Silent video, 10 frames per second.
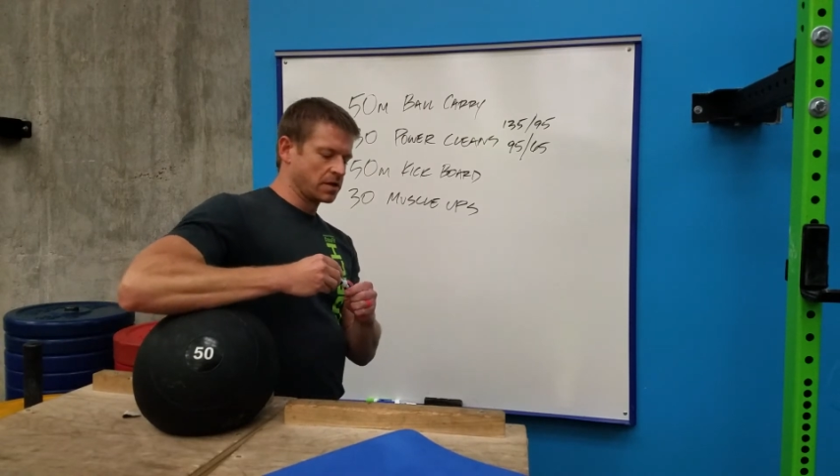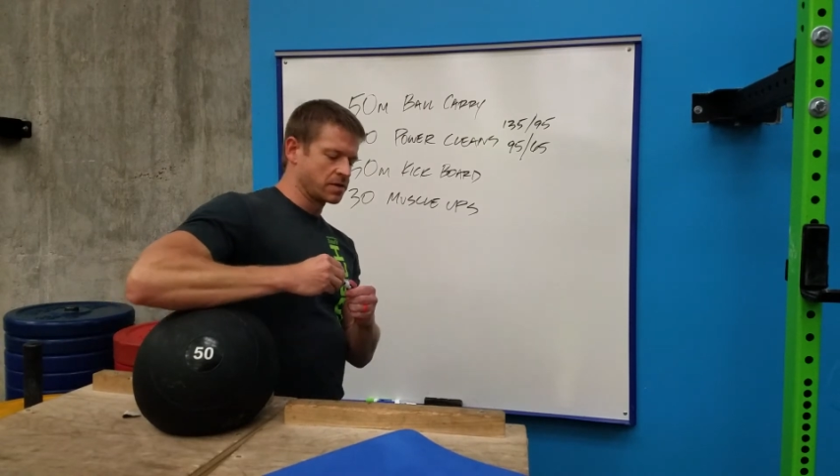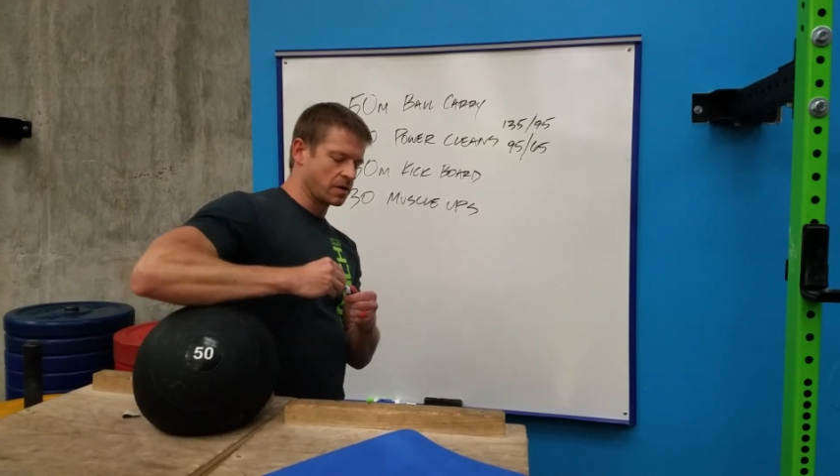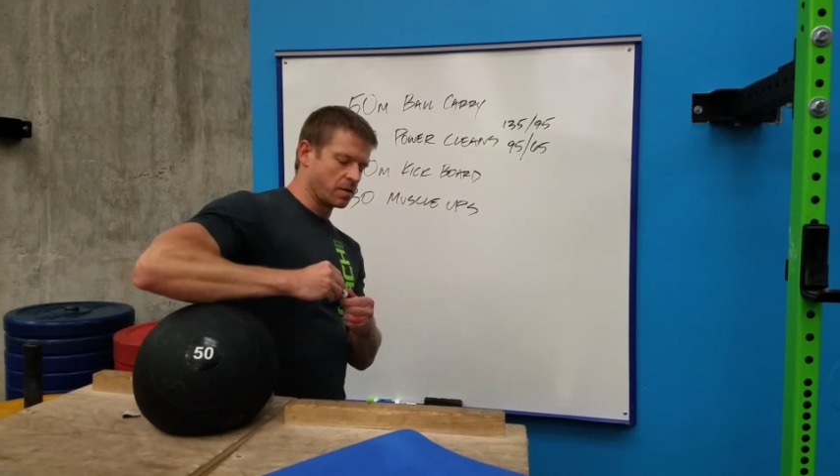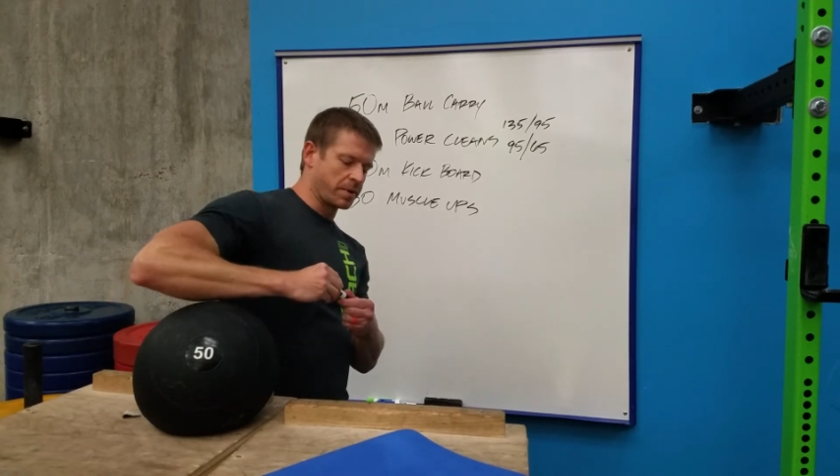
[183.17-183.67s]

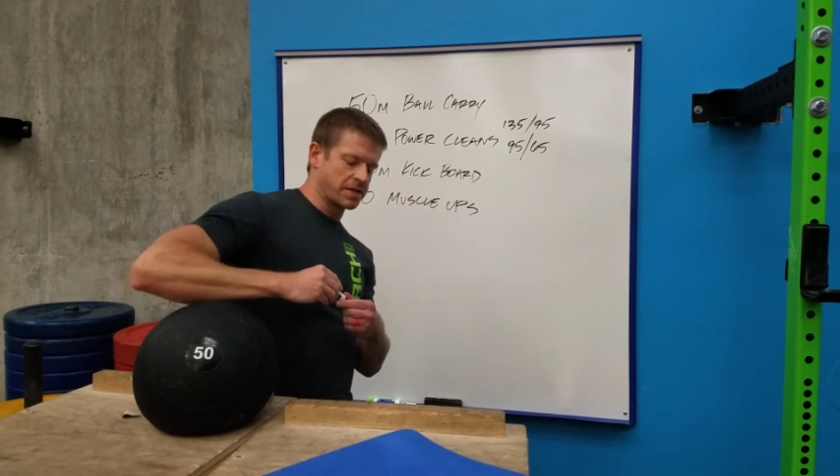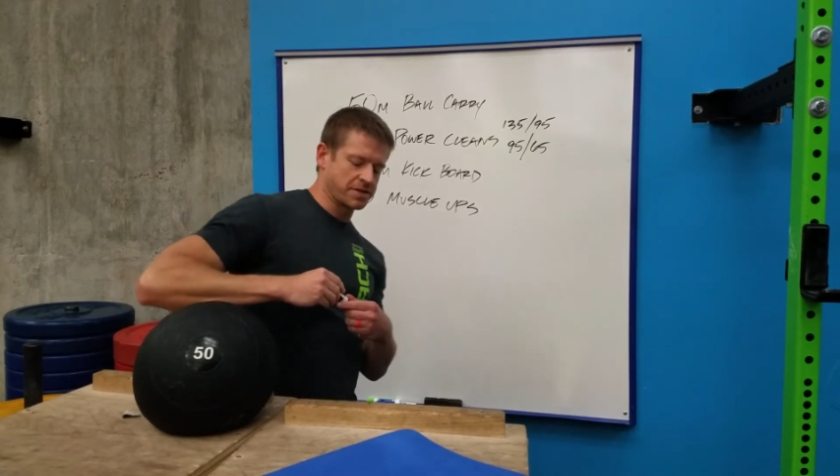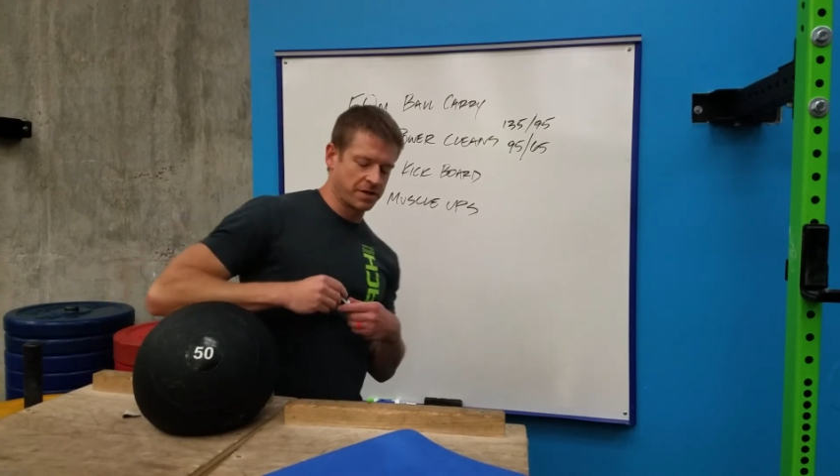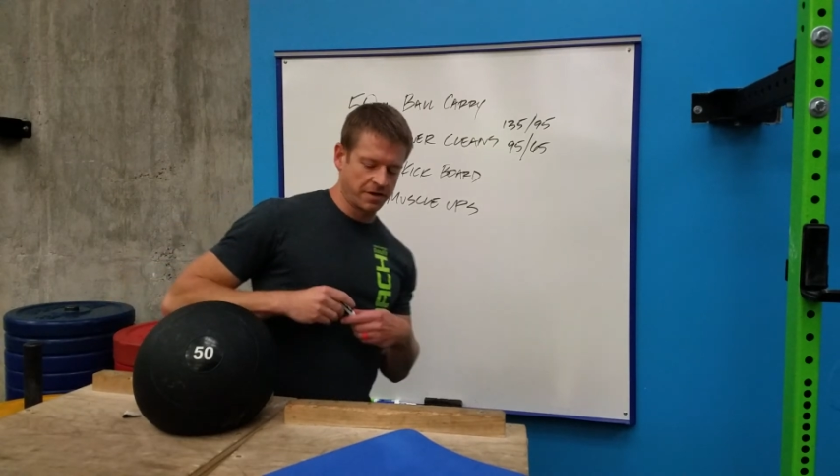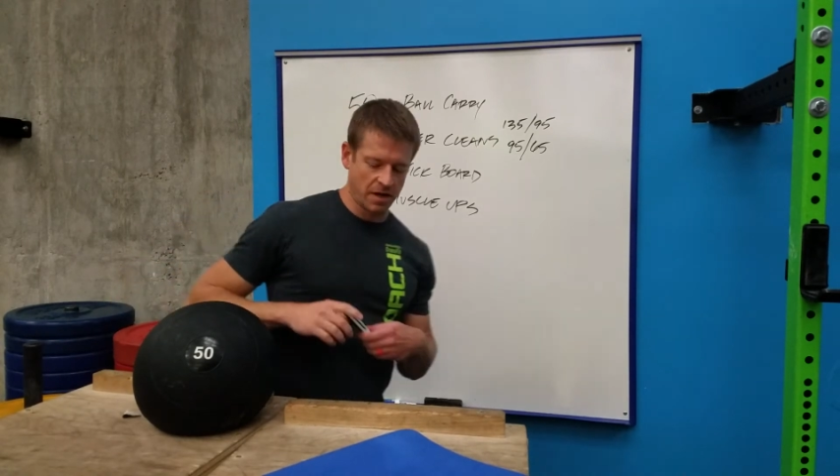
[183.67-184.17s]
So
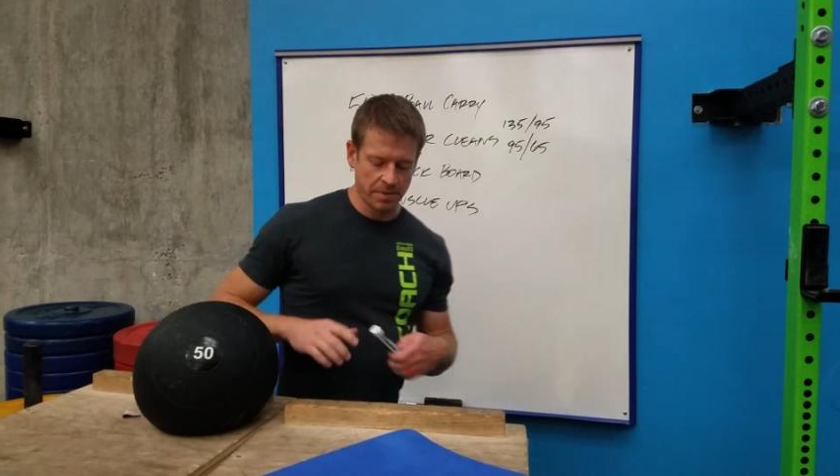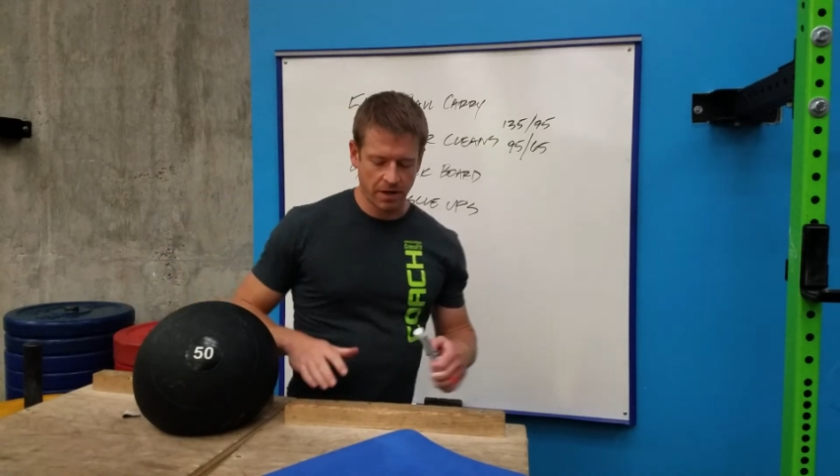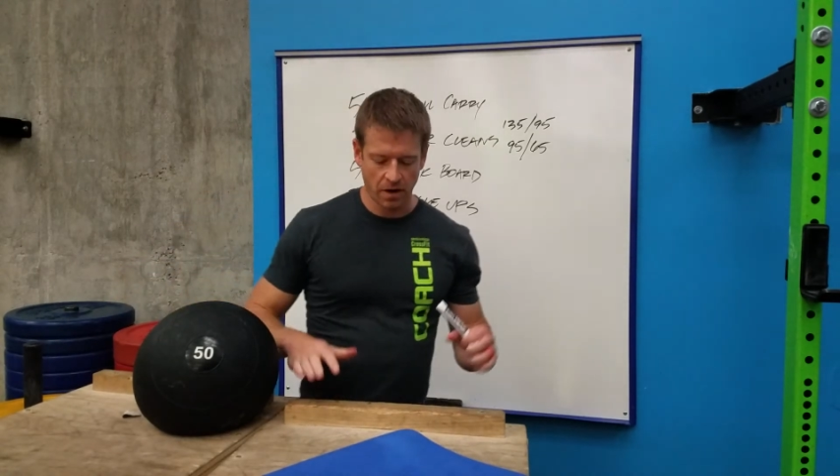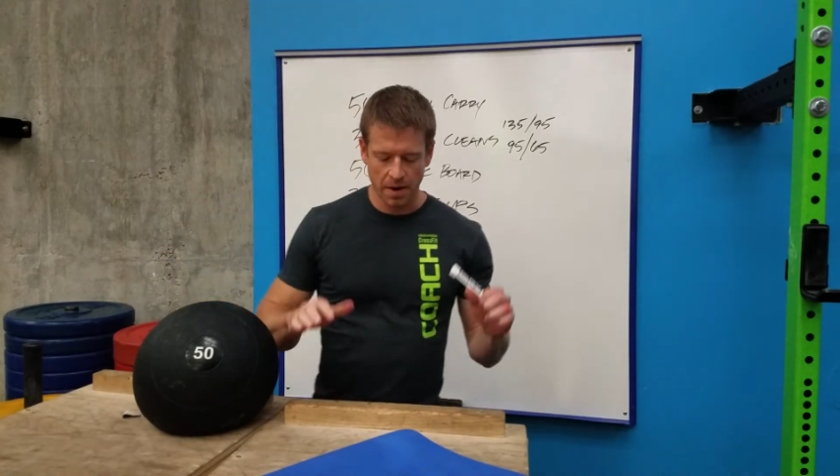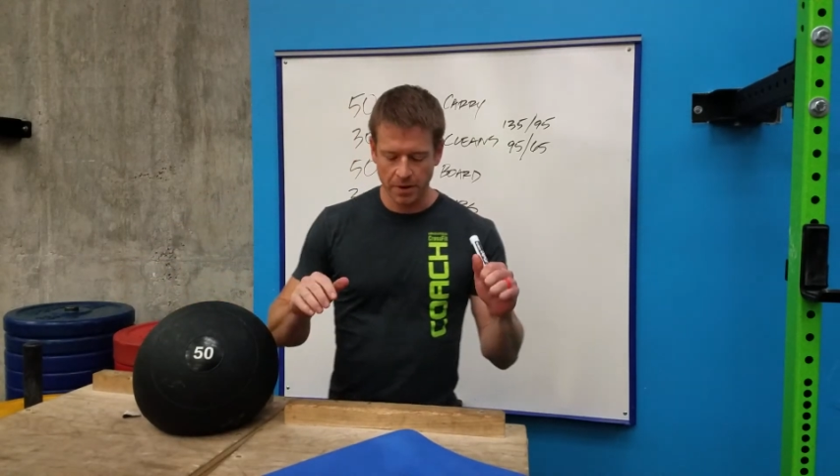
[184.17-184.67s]
basically you're going to
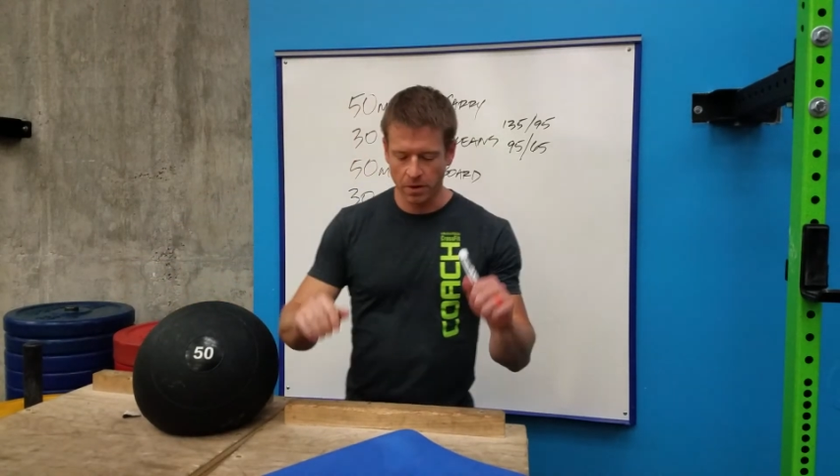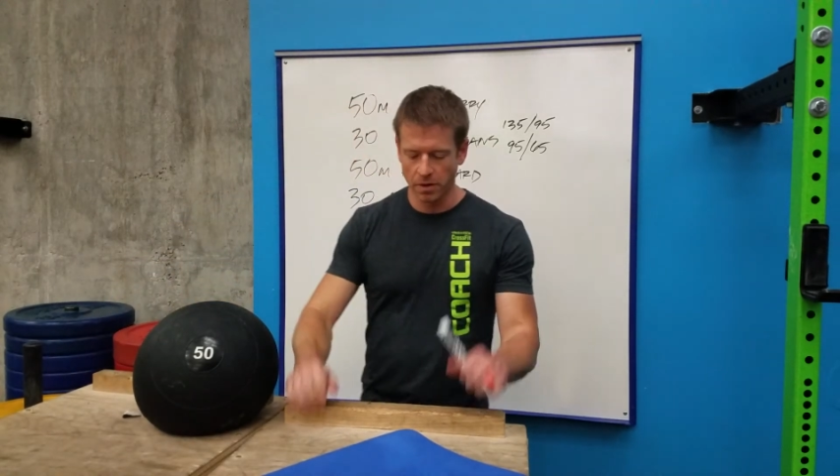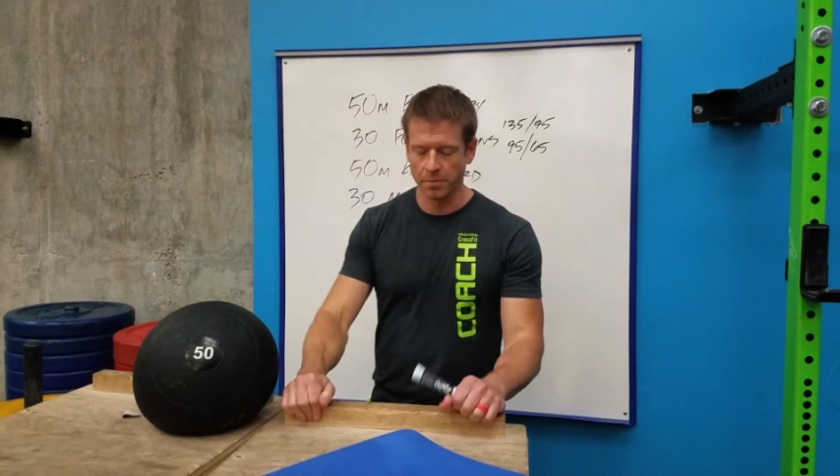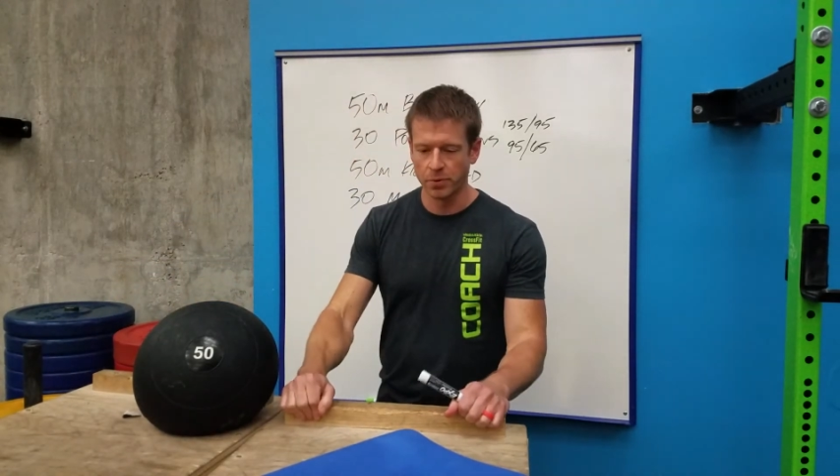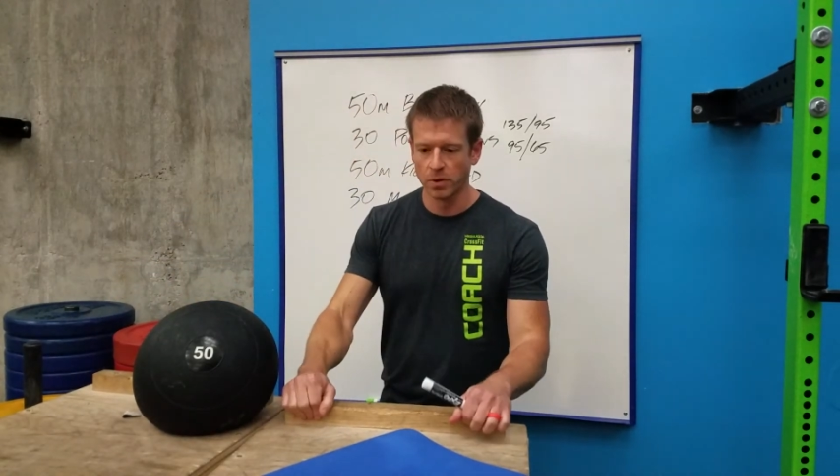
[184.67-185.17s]
be grabbing a
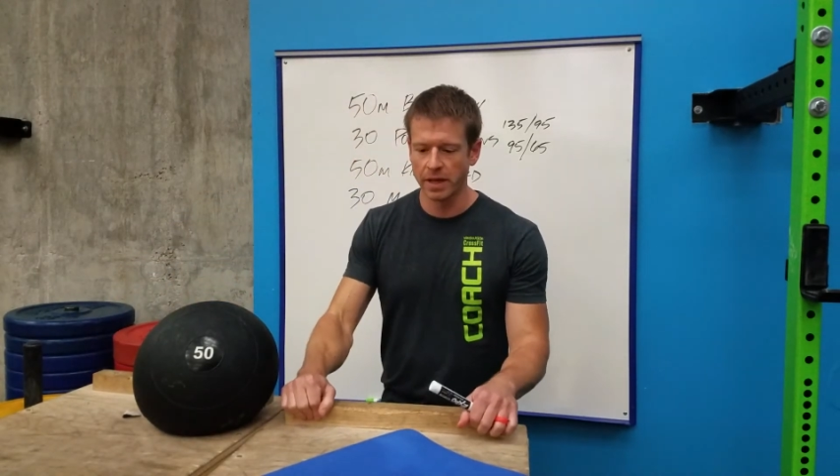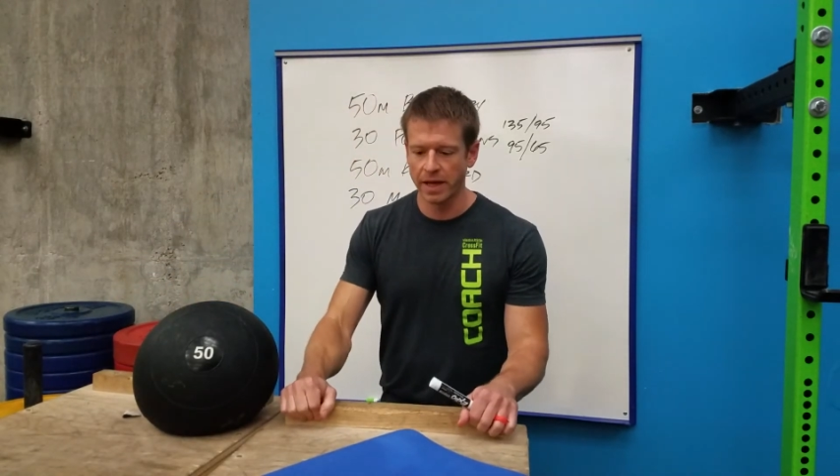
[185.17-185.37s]
hold of the pool